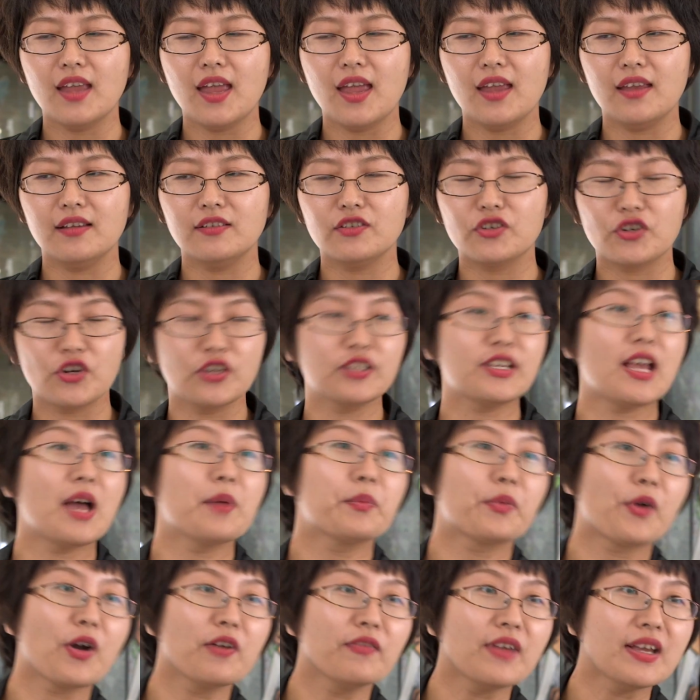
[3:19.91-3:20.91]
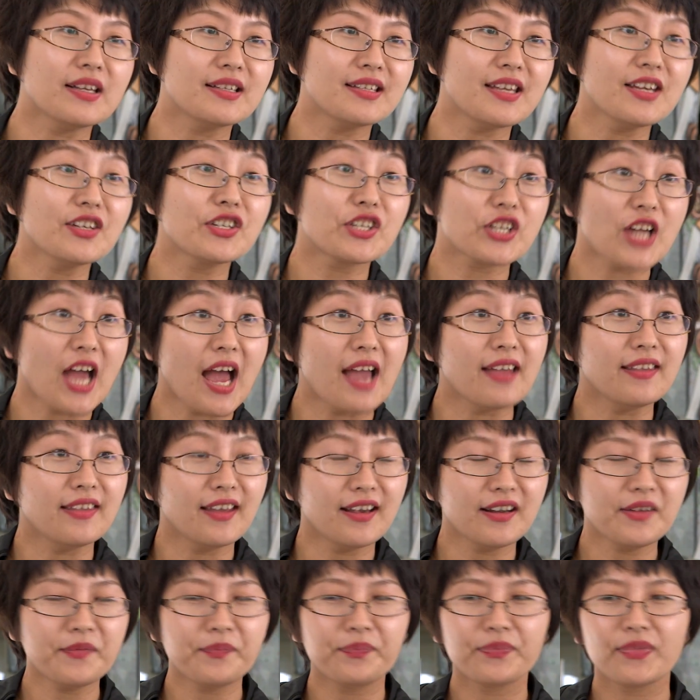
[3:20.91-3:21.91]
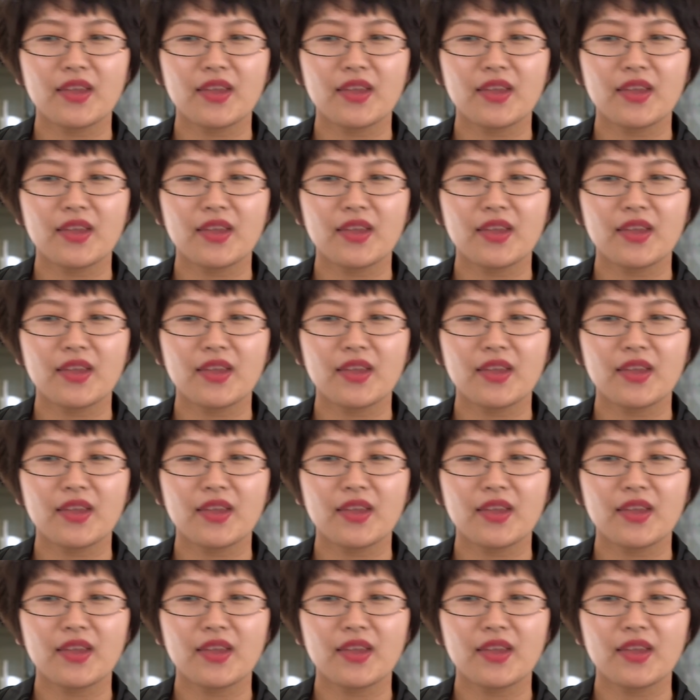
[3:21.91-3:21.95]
in Zhejiang province in China.